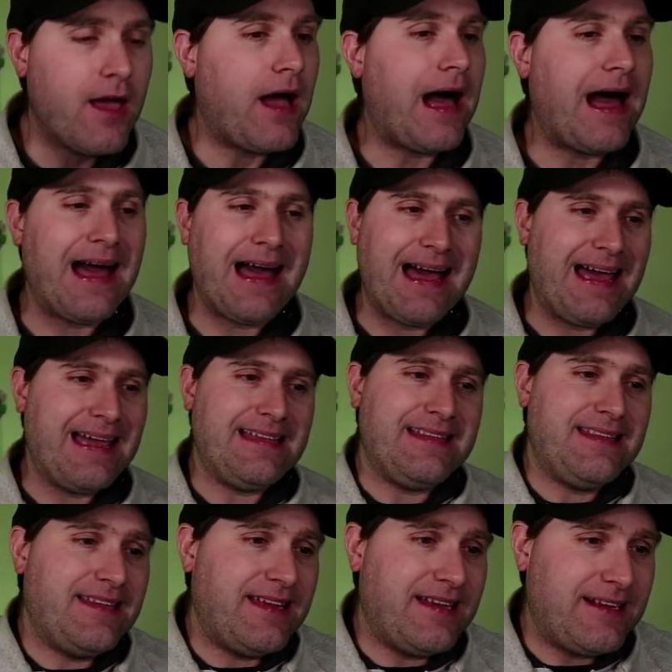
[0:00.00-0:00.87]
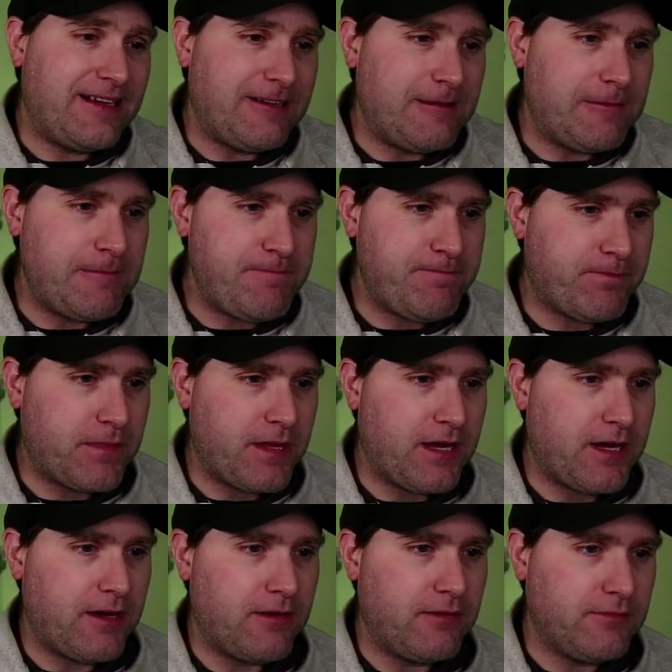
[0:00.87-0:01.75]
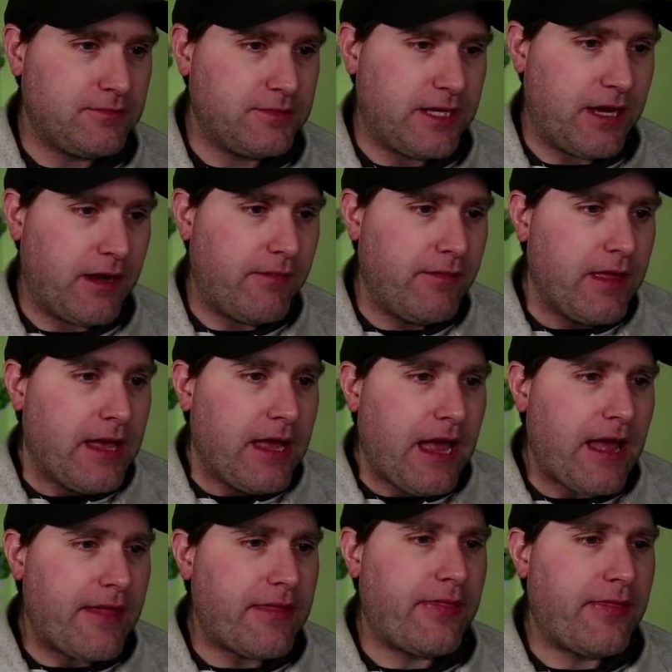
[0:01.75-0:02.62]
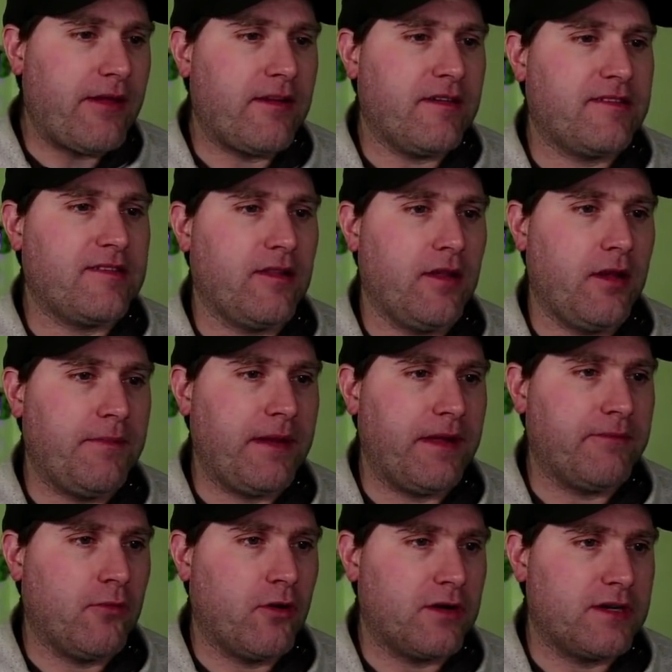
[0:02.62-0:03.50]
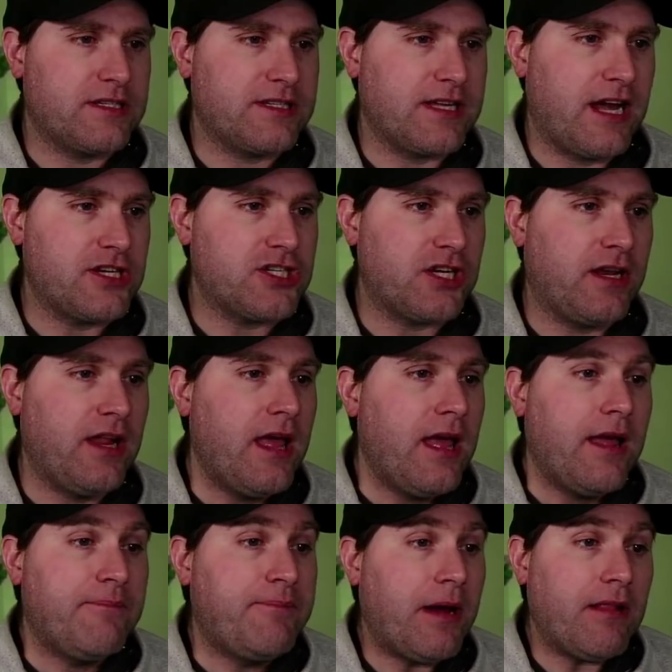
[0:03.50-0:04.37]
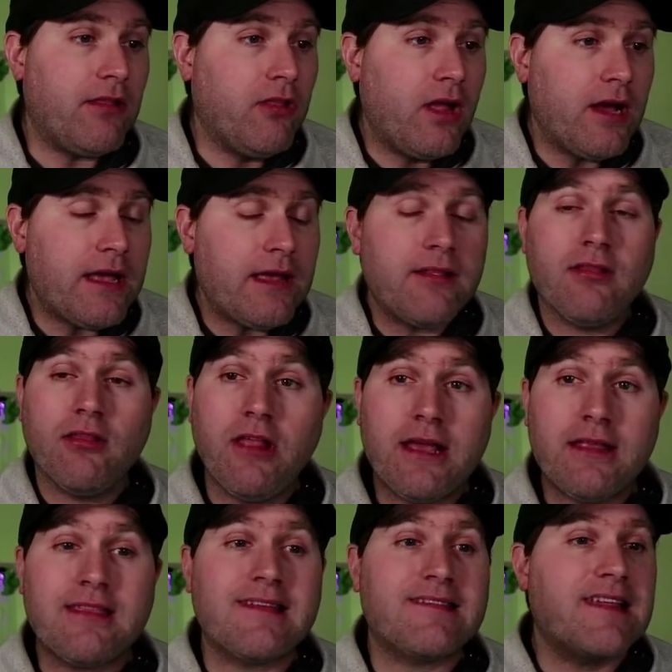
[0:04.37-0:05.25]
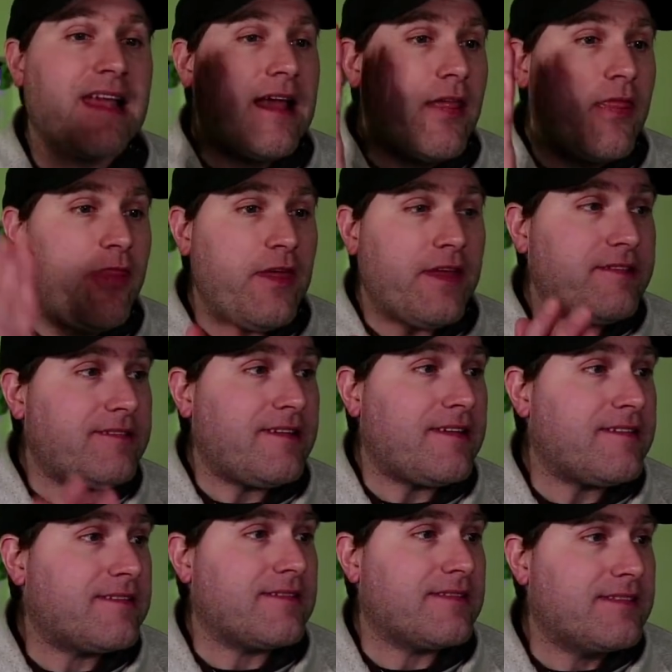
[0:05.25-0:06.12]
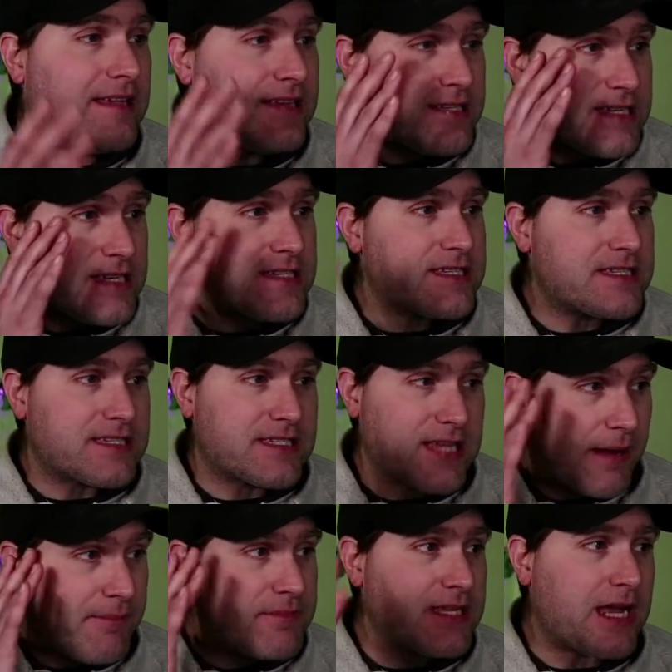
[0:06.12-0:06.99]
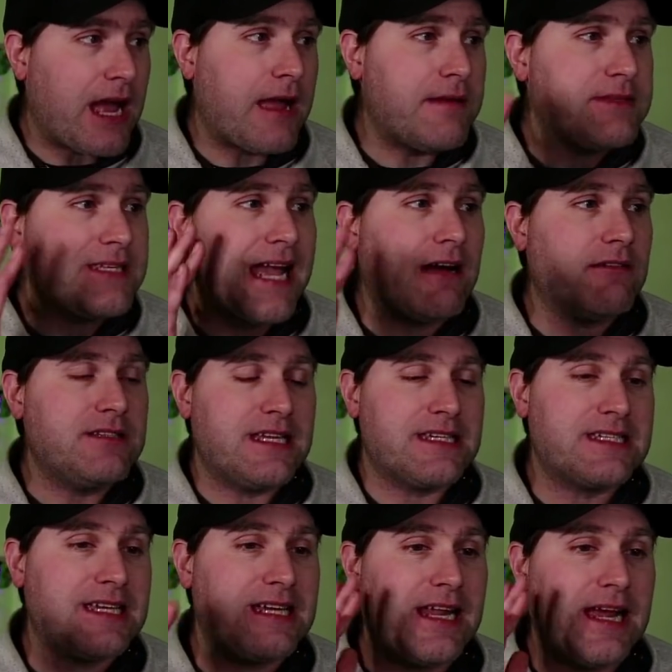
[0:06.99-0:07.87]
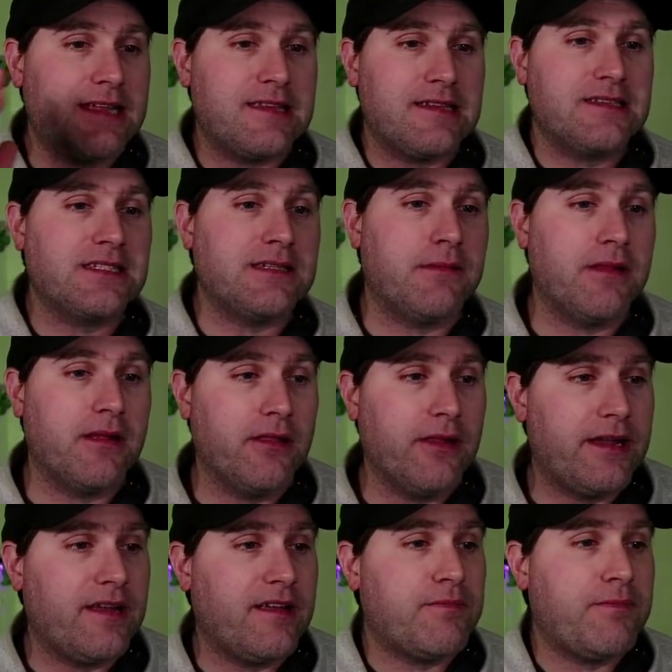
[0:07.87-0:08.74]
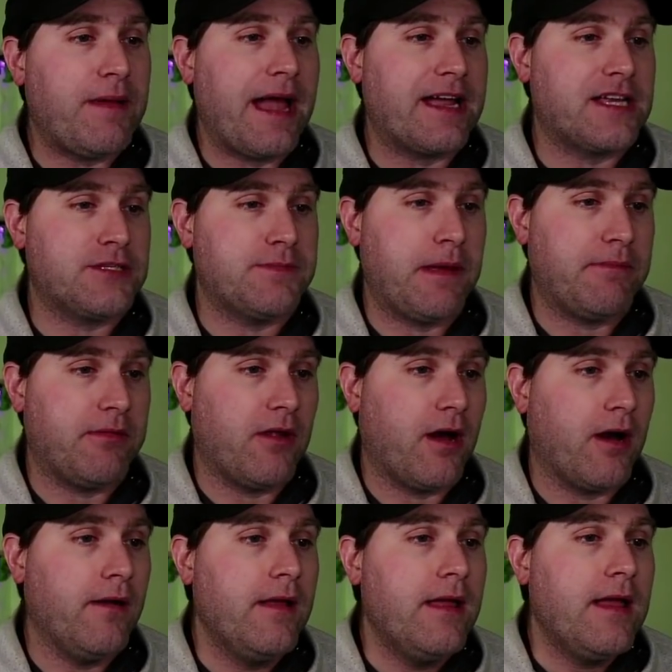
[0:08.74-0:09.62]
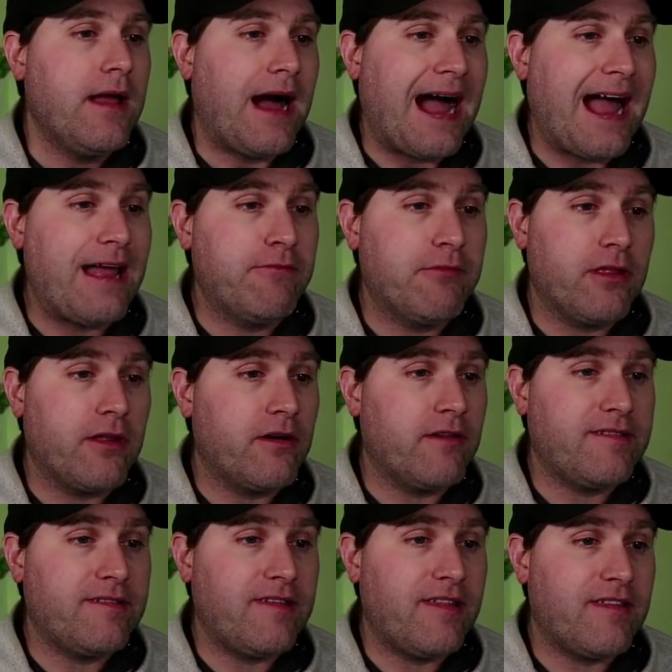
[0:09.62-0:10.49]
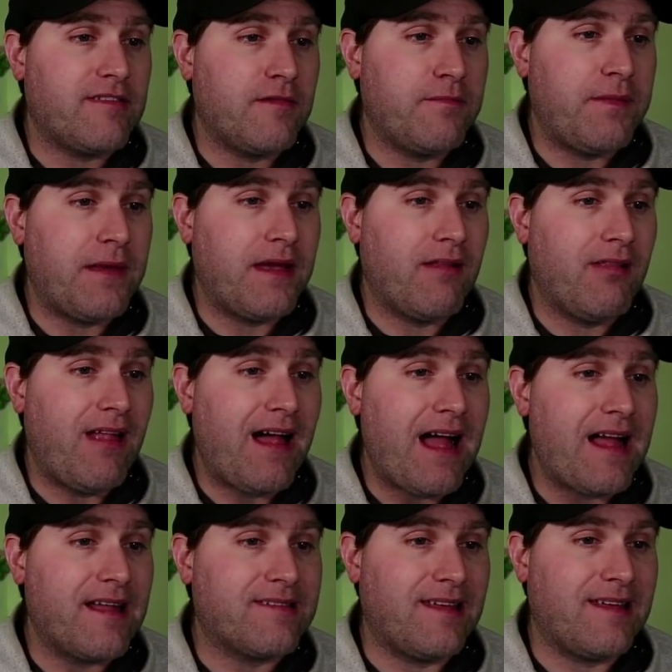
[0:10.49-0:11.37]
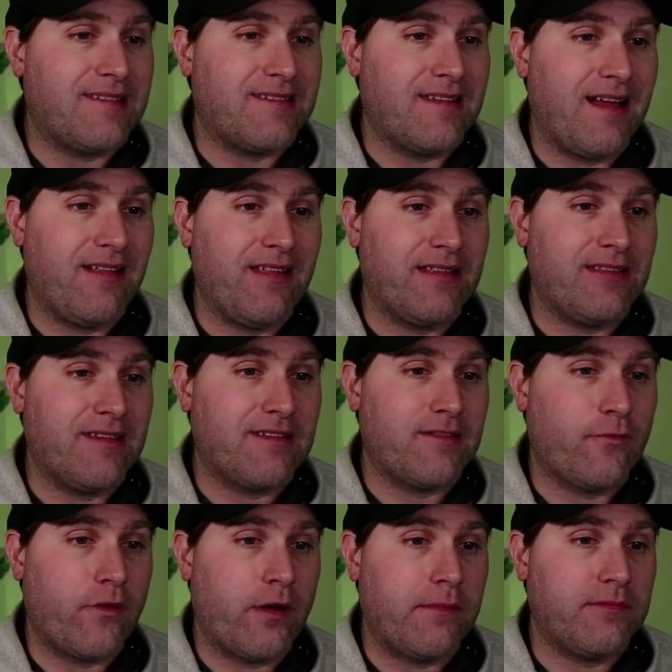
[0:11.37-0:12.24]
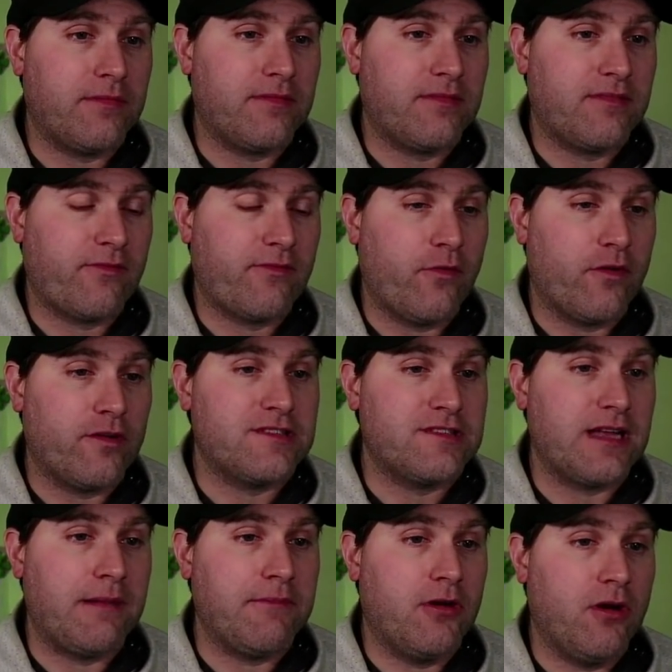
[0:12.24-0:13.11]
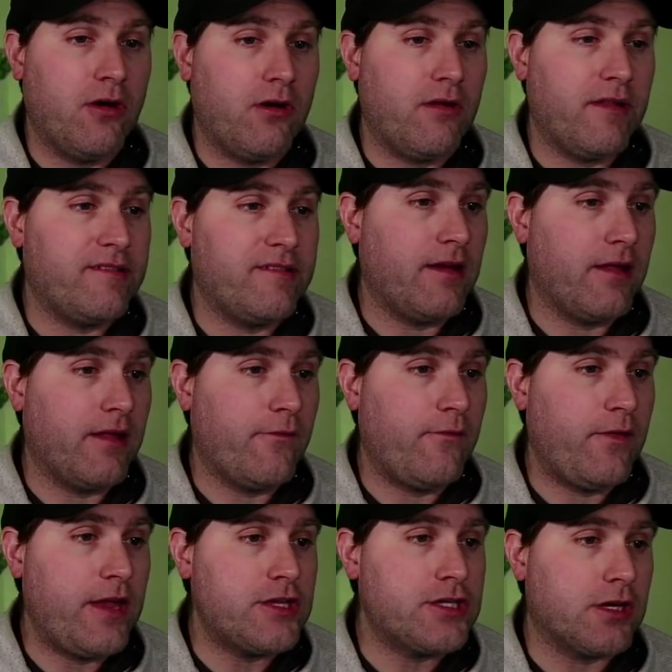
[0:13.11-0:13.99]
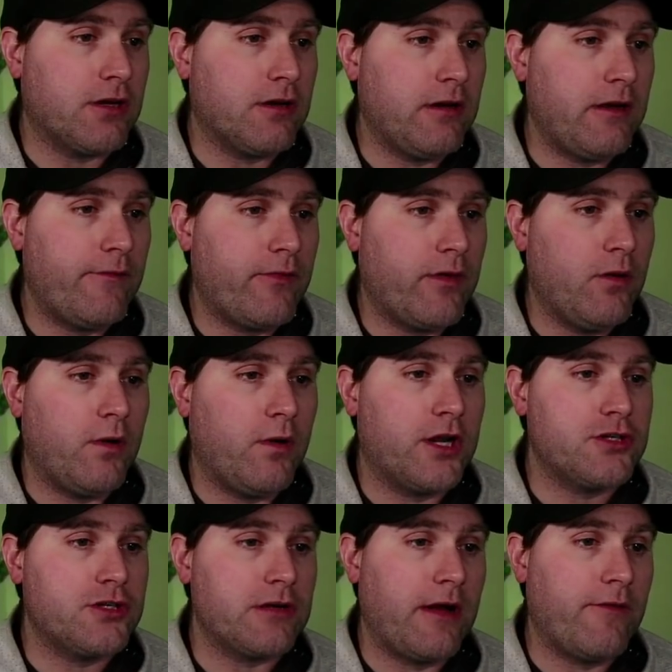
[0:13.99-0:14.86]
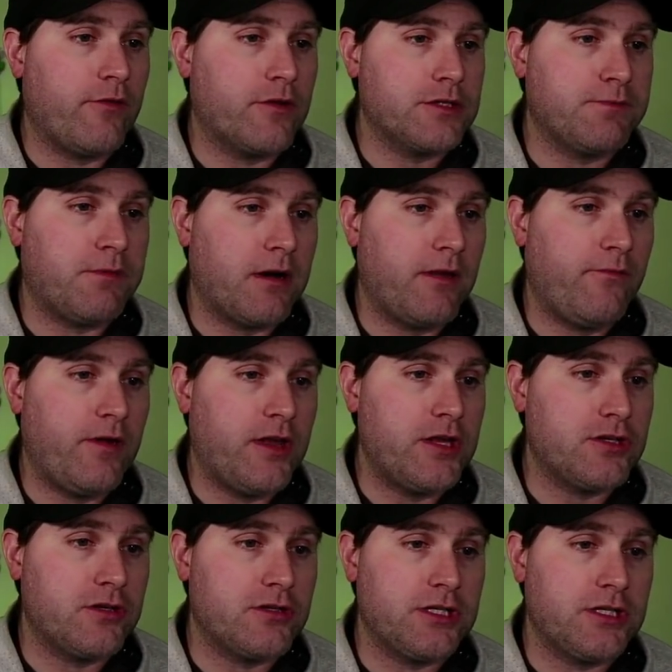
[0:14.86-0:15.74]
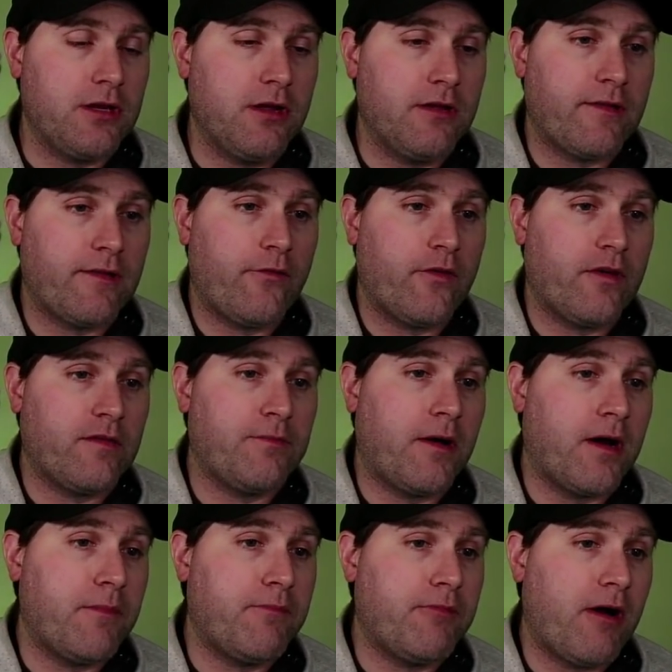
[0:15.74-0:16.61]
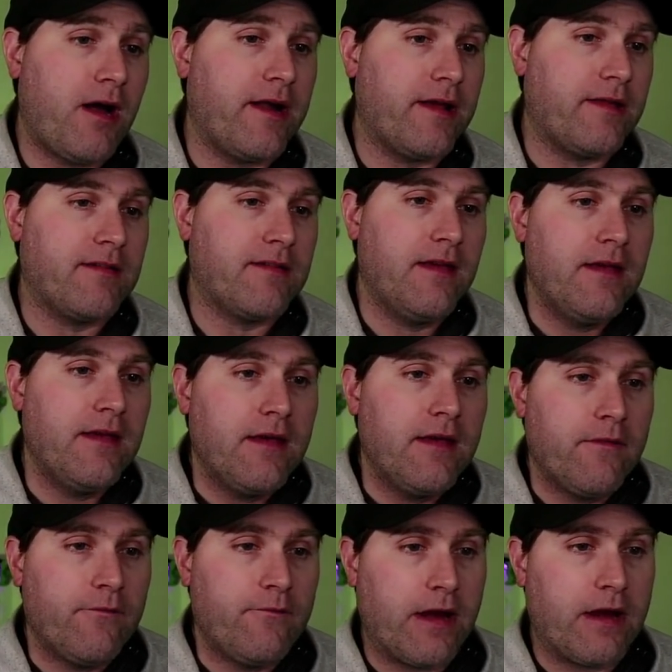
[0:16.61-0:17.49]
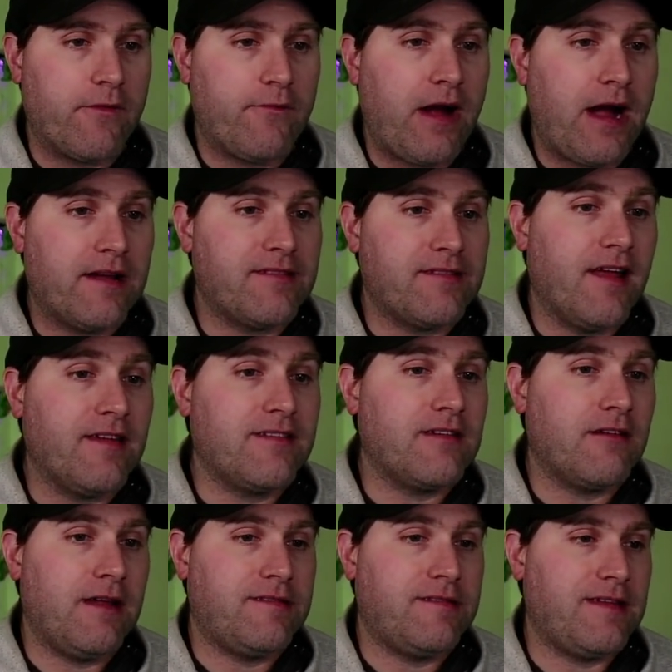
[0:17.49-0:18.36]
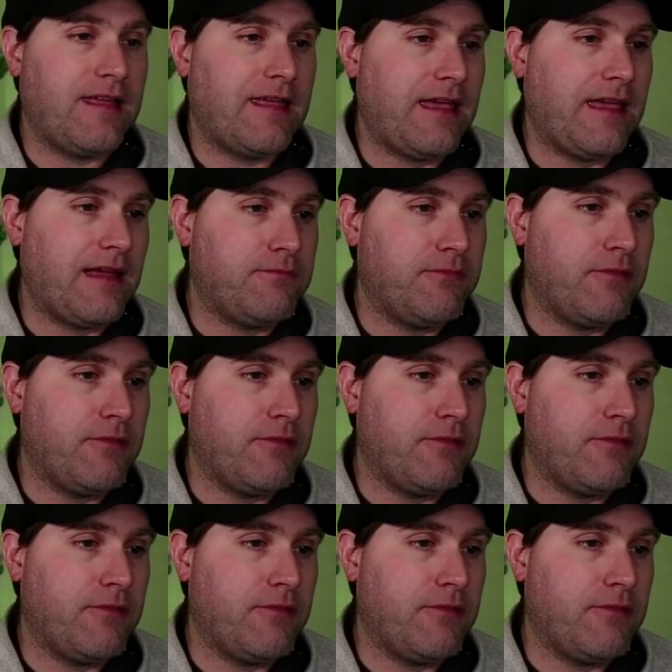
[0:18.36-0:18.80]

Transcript: uh no no no and then there's a little bit more discussion but look at look at this this is this is sometimes how disconnected some of the linux package people are i really don't see this as being a loss it's not like this from first time google has feature if you want to try first party features and use a first party product Firefox also has syncing.